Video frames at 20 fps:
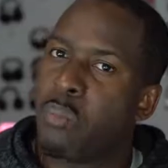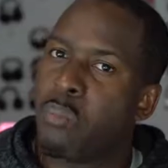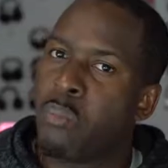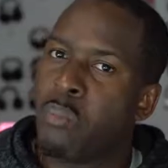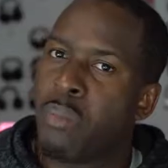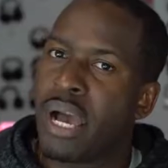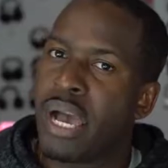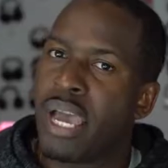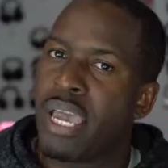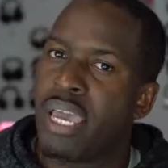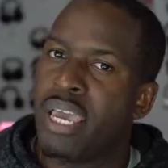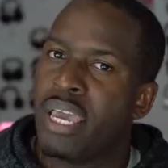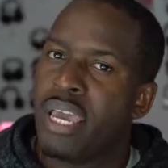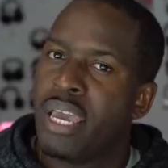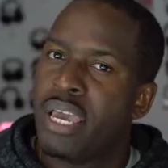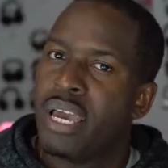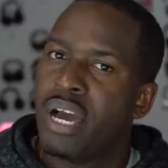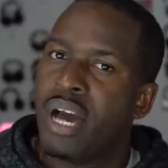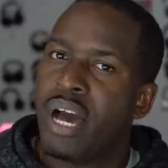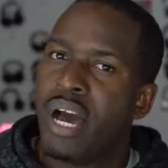up my
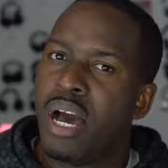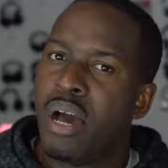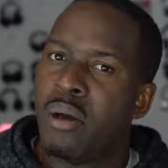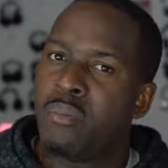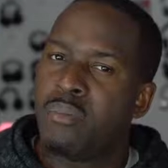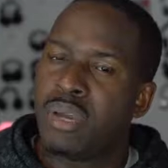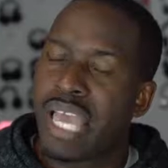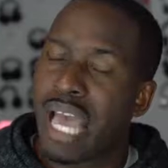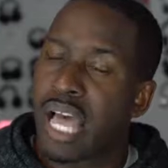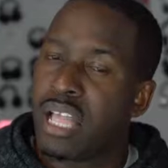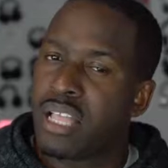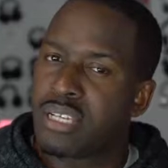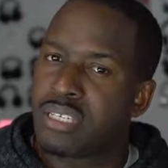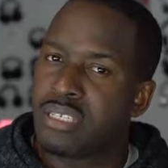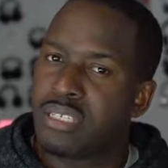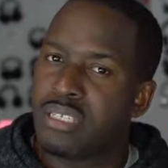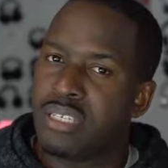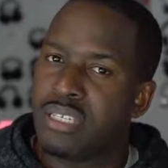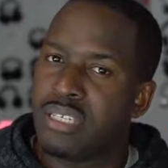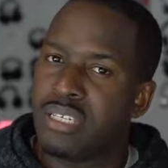um,
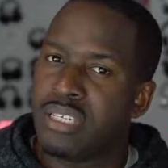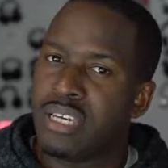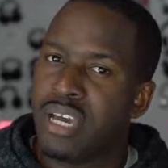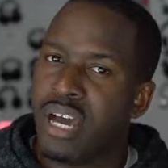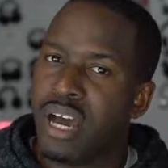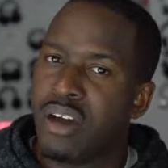Galaxy